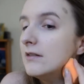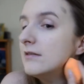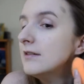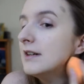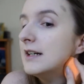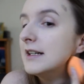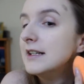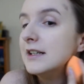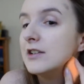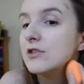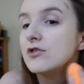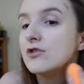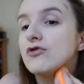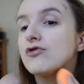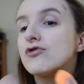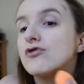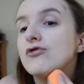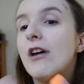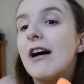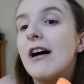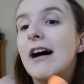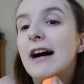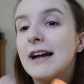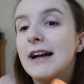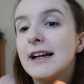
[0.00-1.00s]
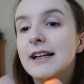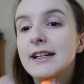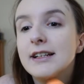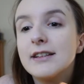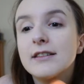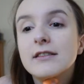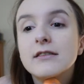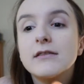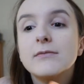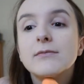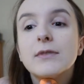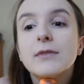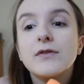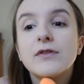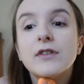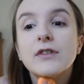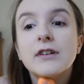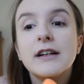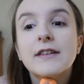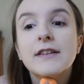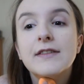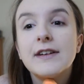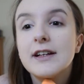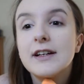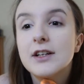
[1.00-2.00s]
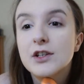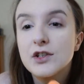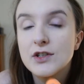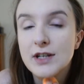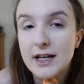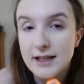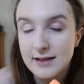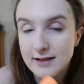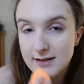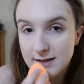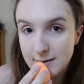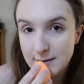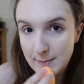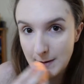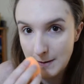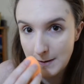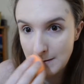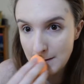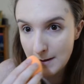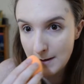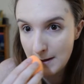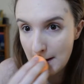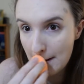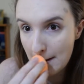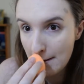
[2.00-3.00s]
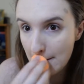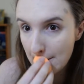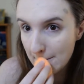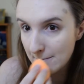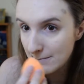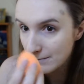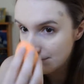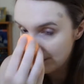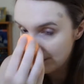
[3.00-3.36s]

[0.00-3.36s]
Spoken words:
and it's dried before I've had a chance to blend it out.